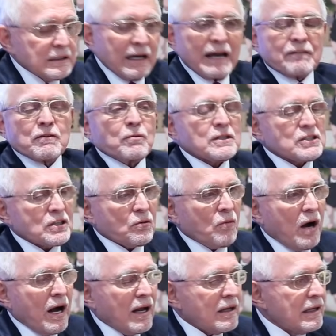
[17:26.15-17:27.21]
Now, every once in a
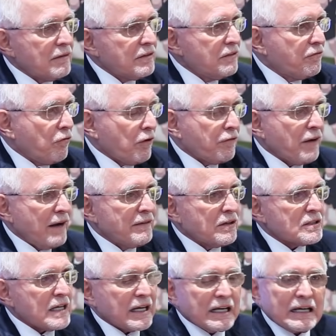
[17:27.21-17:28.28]
while, every four or five
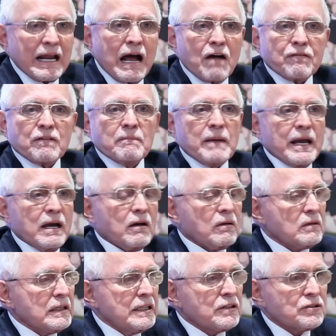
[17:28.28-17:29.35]
years, I get an alpha
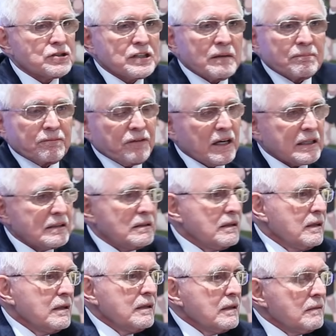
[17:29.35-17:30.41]
male leadership
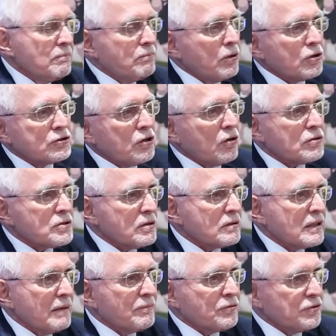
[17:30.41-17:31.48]
fucking bulldozer
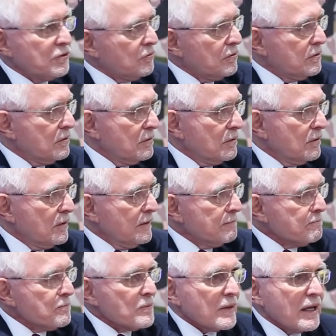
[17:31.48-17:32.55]
come through.
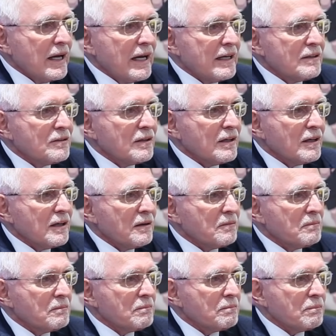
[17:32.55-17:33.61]
And,
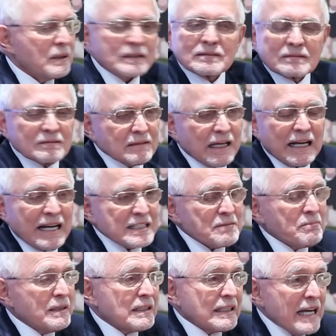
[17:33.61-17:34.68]
um, but that
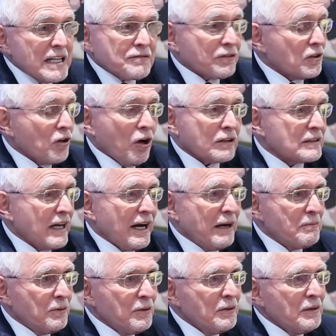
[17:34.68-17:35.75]
hasn't been the case for a long
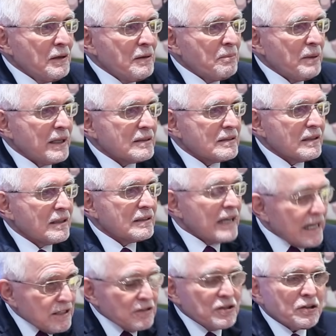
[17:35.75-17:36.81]
time. But uh,
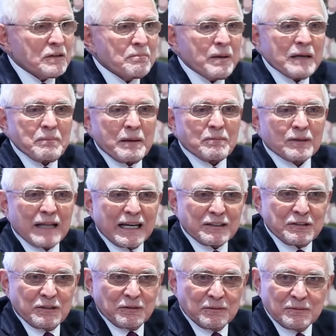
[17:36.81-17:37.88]
then you can pick people
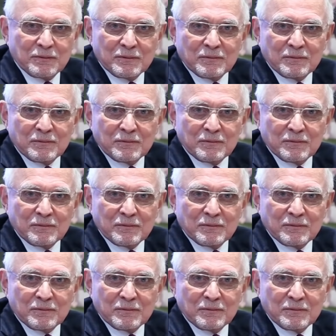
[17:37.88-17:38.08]
like you.